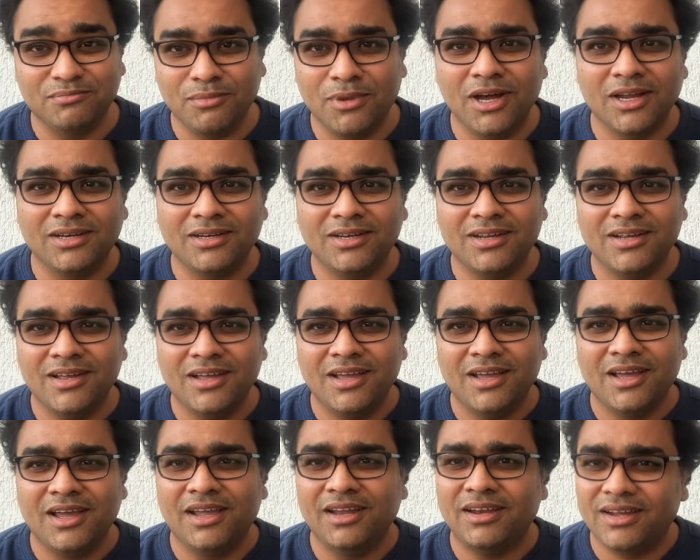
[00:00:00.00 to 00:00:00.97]
but
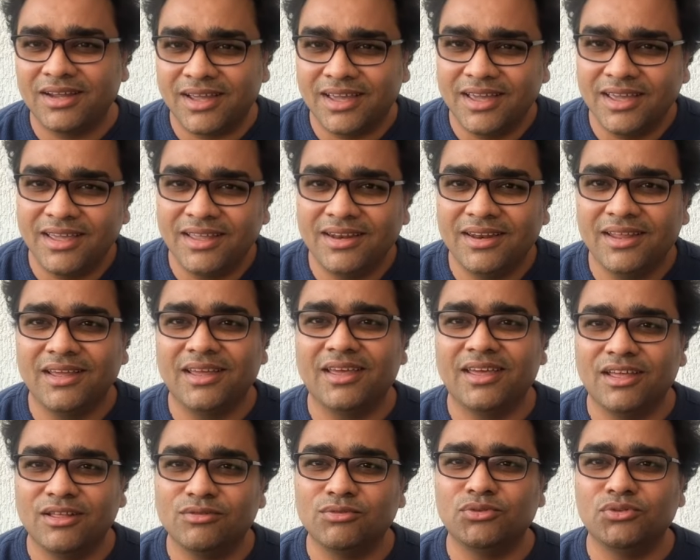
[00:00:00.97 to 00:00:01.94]
it again
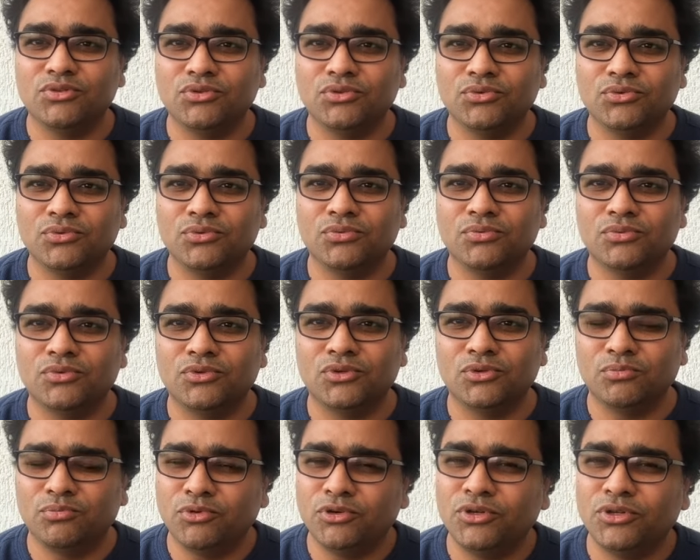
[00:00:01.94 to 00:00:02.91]
helps you
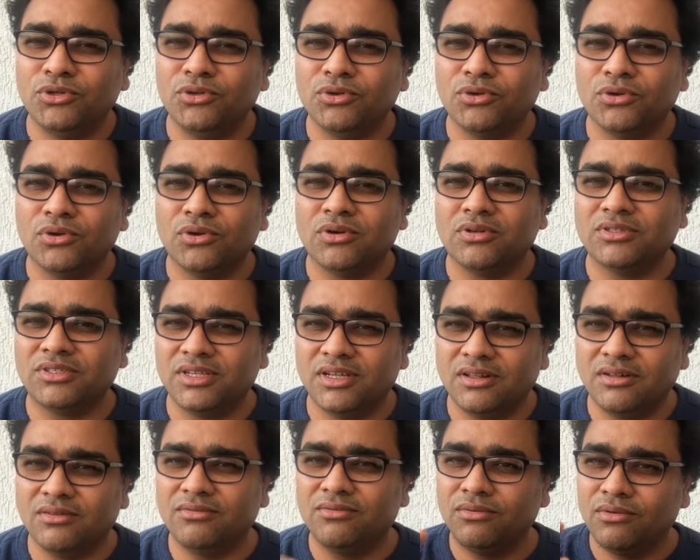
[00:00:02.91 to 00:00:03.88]
to put
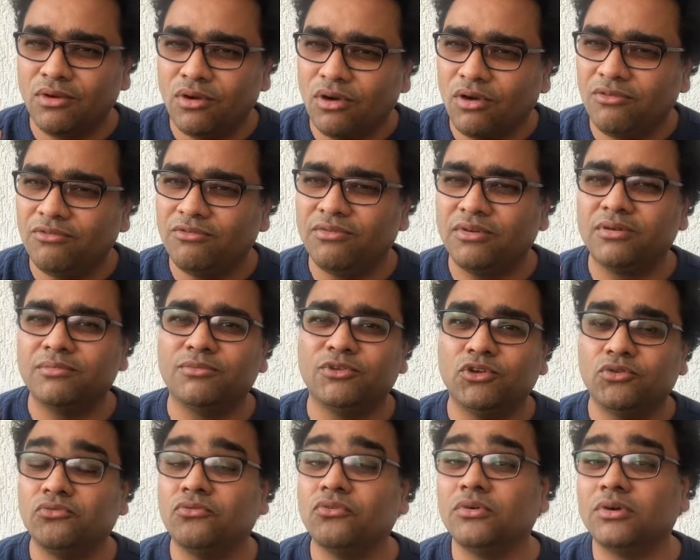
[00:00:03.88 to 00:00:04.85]
yourself off from
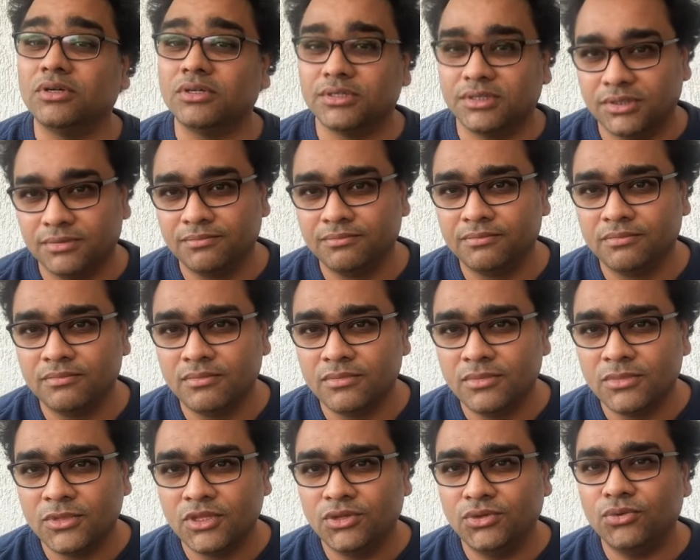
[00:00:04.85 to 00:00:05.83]
your focus
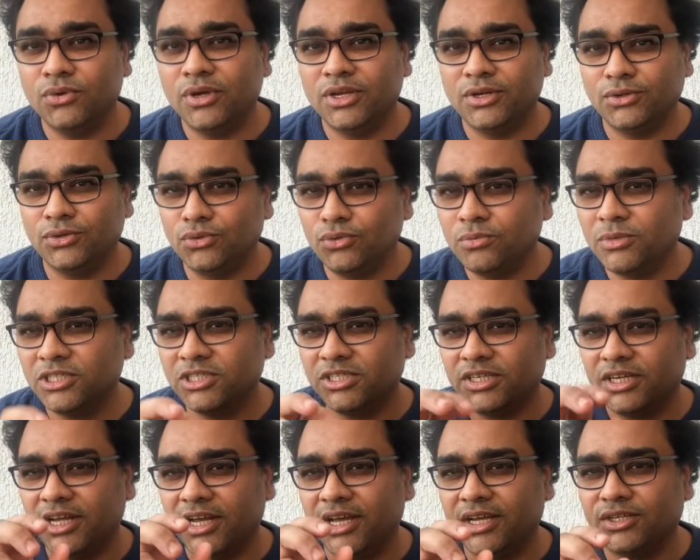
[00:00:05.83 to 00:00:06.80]
you get too much
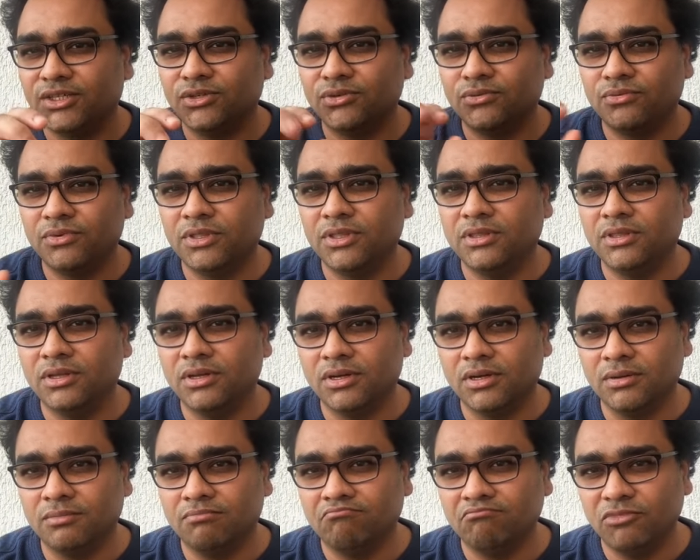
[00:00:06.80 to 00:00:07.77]
attached with
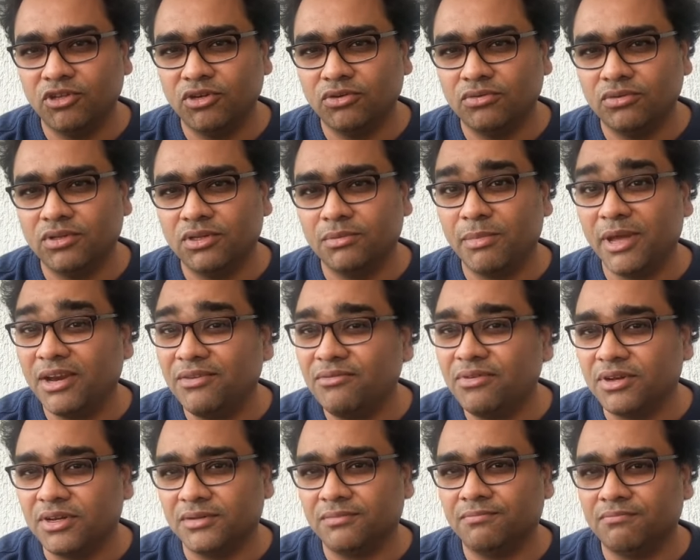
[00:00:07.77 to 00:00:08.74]
the you know the
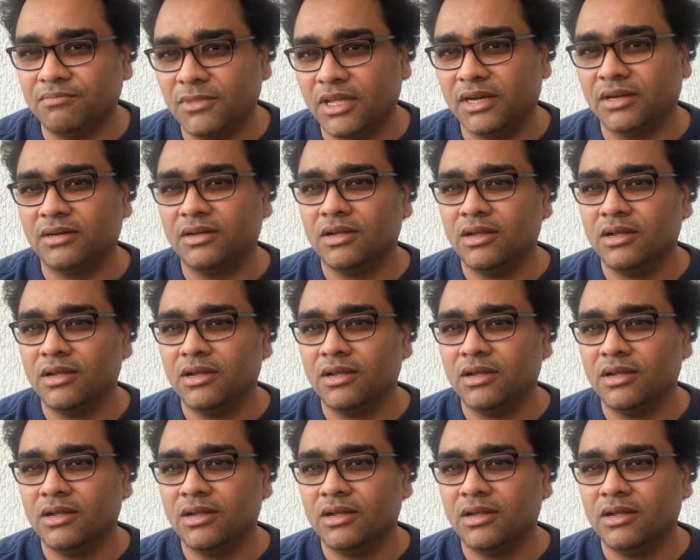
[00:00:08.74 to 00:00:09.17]
benefit that